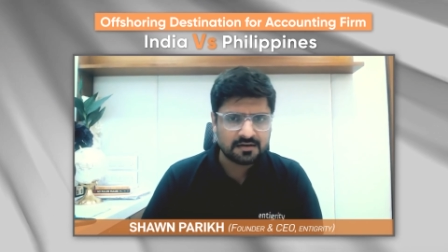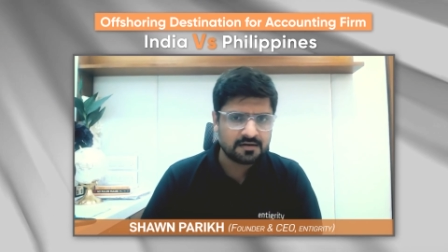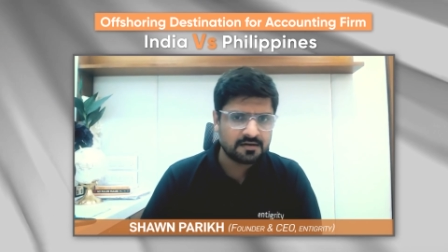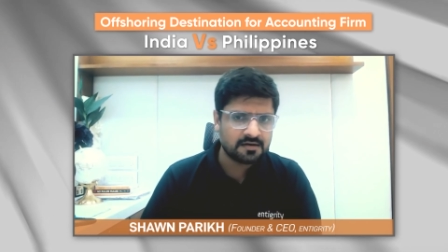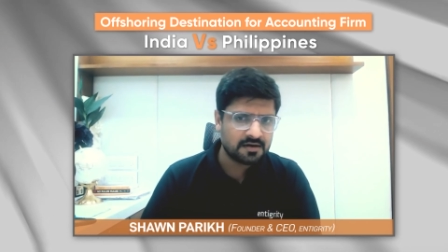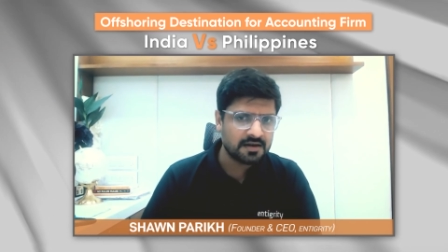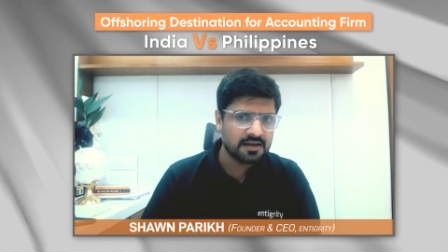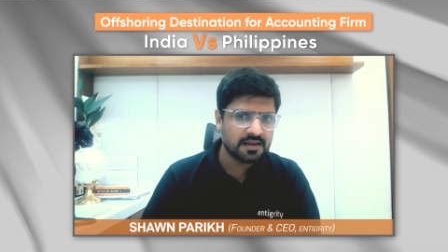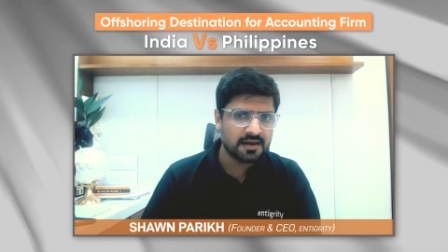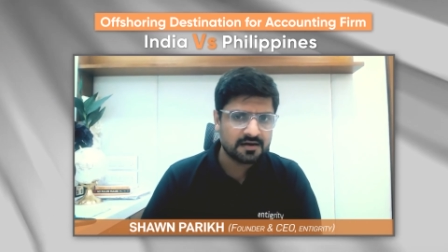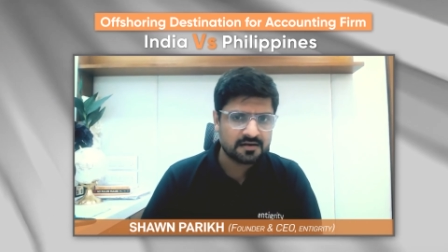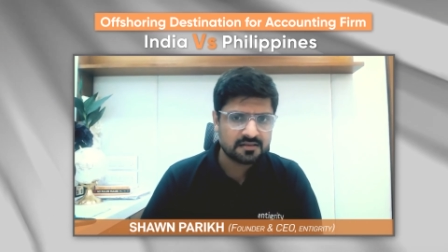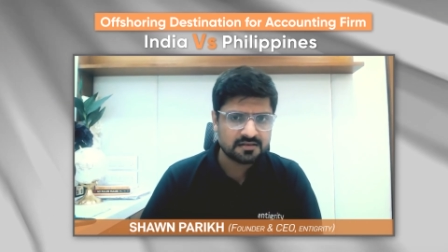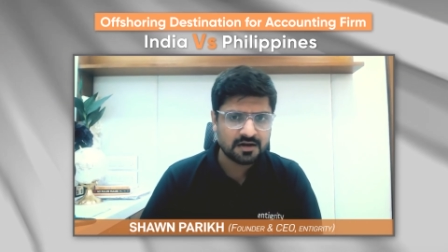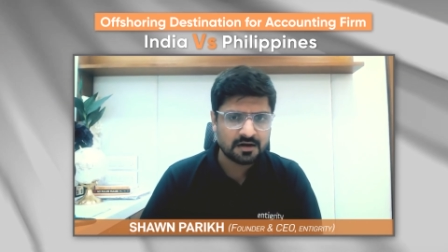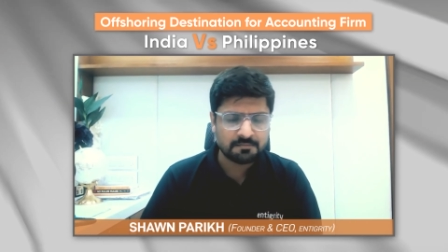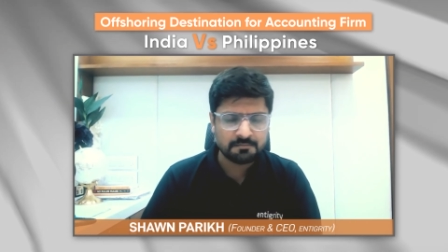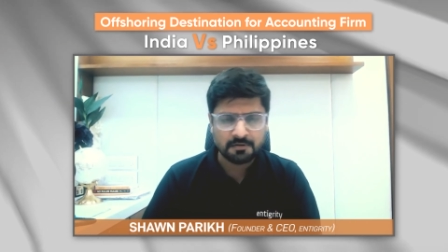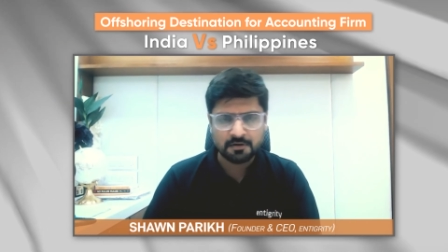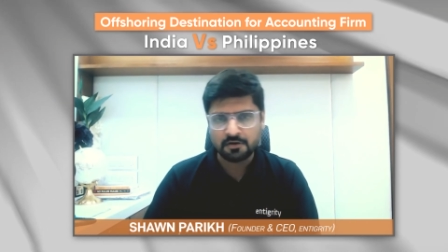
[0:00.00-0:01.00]
early head
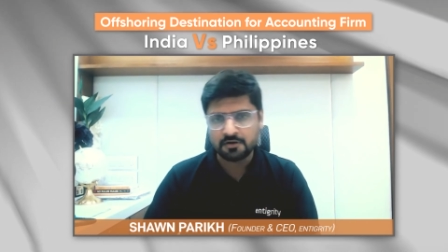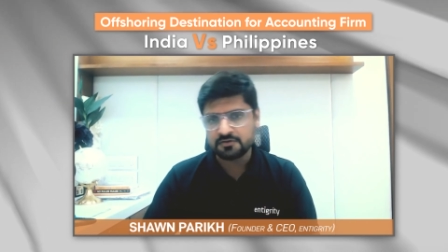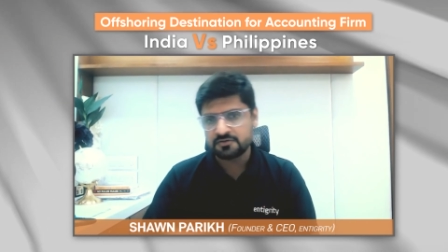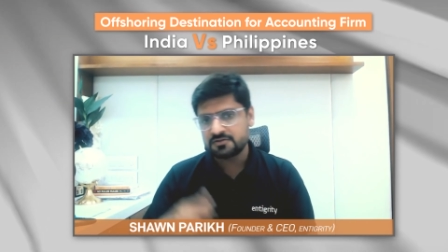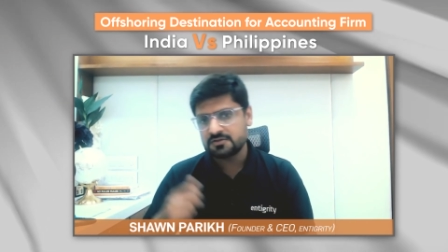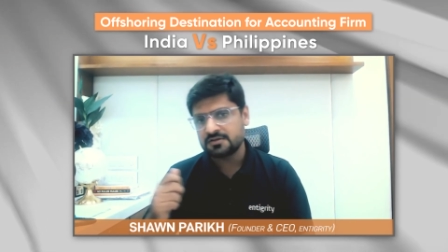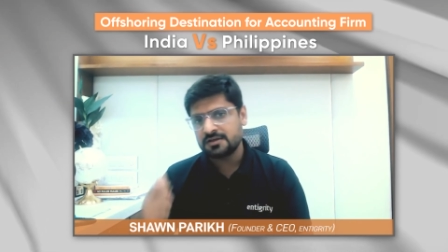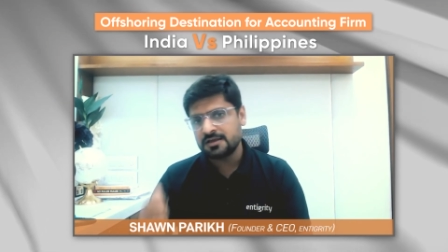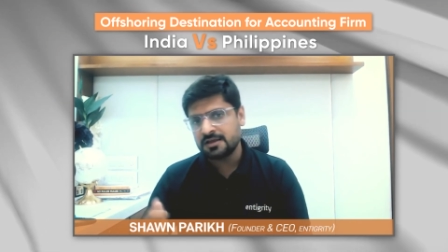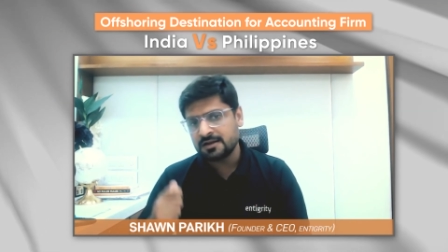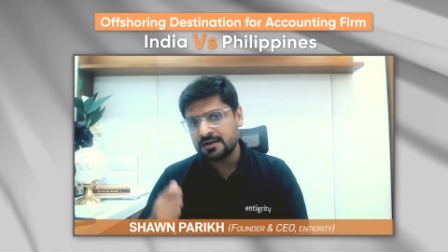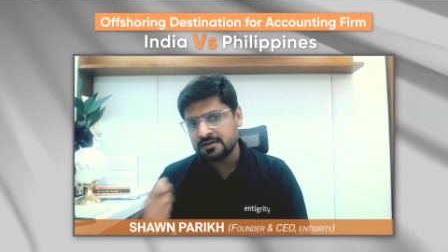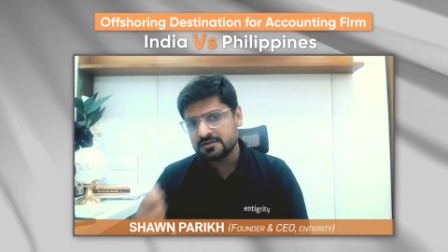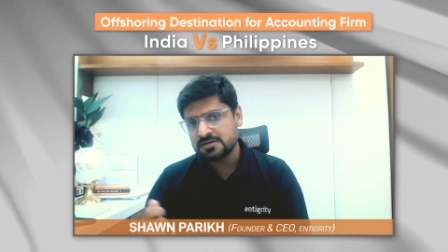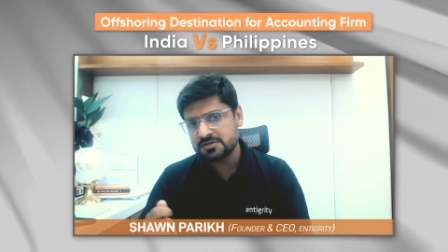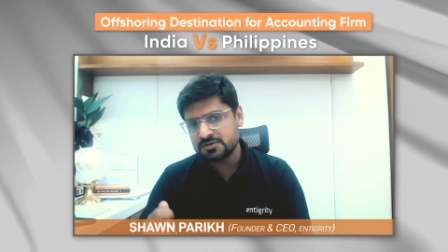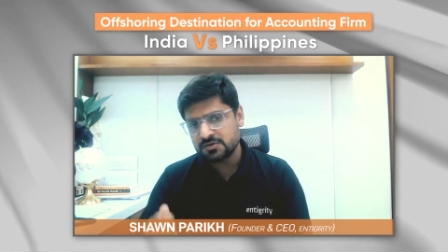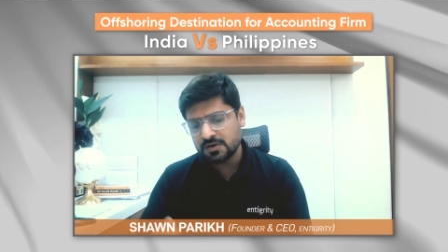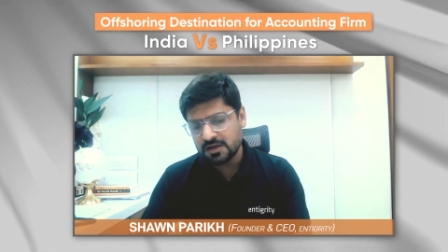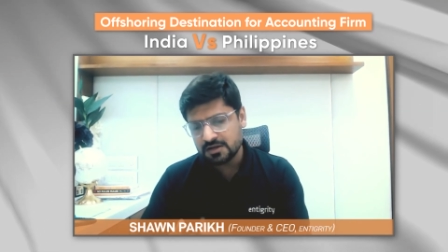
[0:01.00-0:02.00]
start, because English
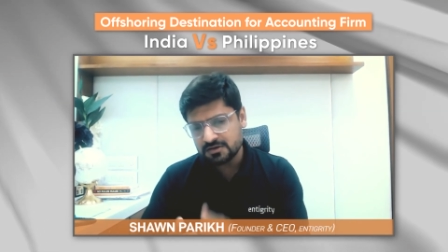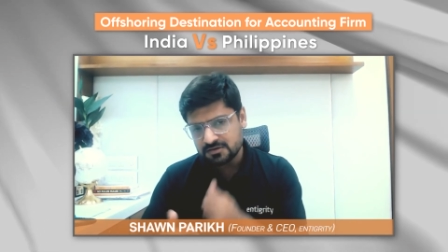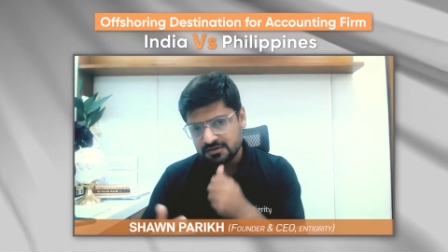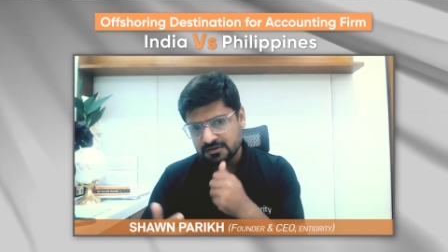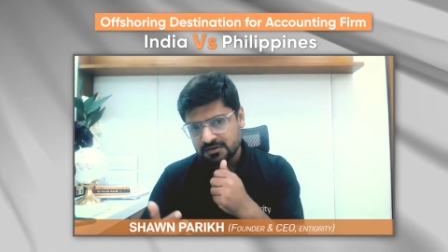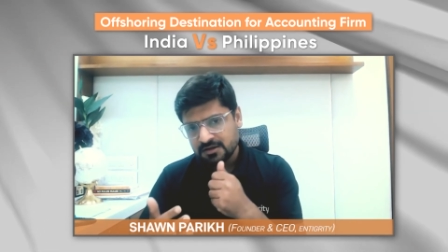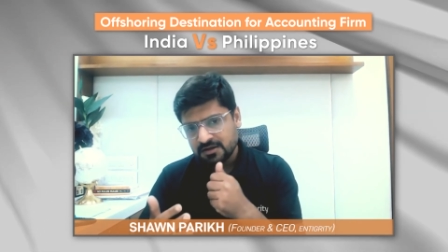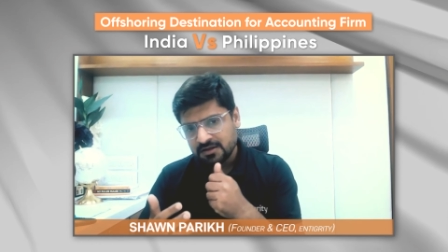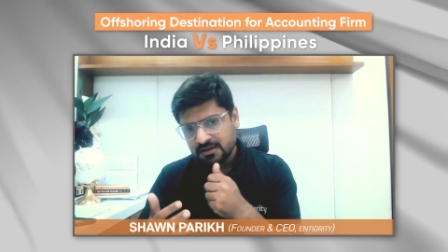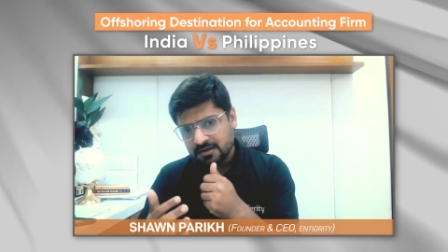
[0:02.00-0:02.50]
education